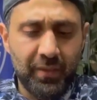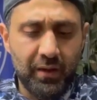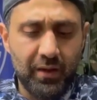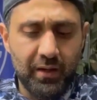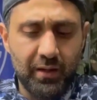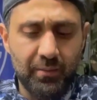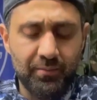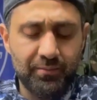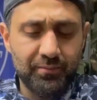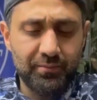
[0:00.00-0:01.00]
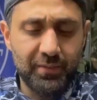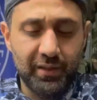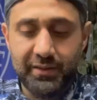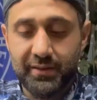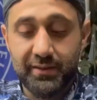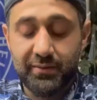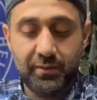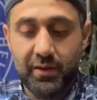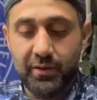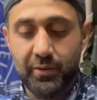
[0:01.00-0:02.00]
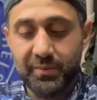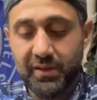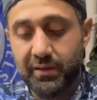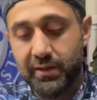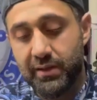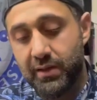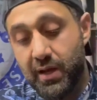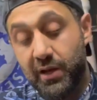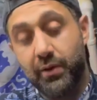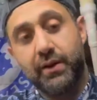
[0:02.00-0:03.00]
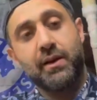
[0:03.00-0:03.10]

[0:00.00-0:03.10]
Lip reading: millitenths, I don't know what I'm saying there. Anyway,